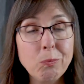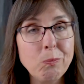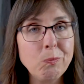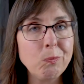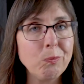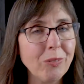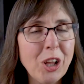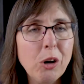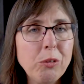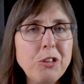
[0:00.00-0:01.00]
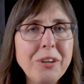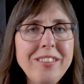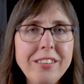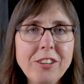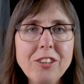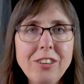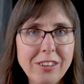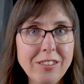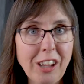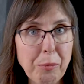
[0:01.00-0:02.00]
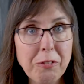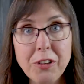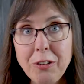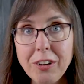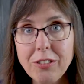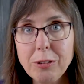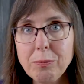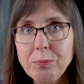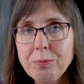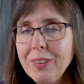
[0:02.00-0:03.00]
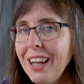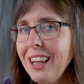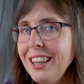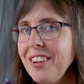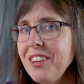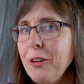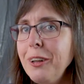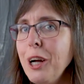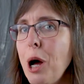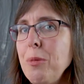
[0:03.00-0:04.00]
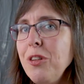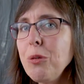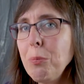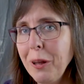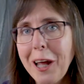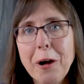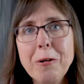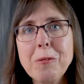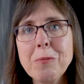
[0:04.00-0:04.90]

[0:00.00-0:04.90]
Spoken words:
Would you consider this type of fundraiser? Let us know in the comments below.